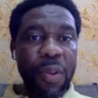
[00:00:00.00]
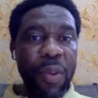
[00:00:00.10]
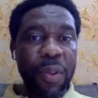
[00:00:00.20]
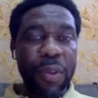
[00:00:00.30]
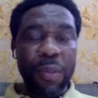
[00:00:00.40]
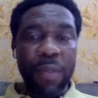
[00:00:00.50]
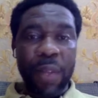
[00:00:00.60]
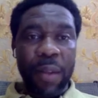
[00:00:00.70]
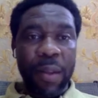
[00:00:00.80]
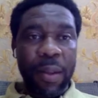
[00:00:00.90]
someone told me
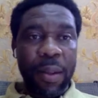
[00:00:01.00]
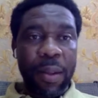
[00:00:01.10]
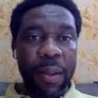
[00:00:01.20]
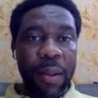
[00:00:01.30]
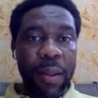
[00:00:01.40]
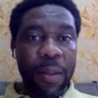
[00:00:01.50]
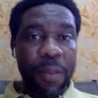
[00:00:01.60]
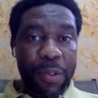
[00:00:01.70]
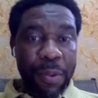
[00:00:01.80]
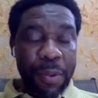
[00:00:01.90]
that,
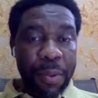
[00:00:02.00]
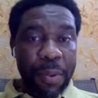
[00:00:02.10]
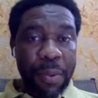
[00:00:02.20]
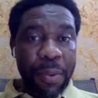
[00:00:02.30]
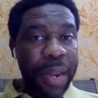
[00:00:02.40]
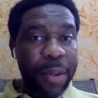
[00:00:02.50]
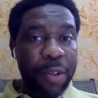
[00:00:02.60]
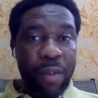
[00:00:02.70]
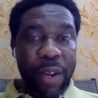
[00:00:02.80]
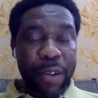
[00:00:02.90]
Apostle, what are
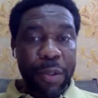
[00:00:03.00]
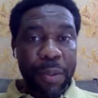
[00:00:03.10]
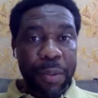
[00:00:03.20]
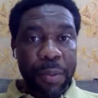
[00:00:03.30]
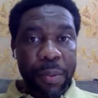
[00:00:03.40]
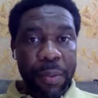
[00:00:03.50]
you trying to do?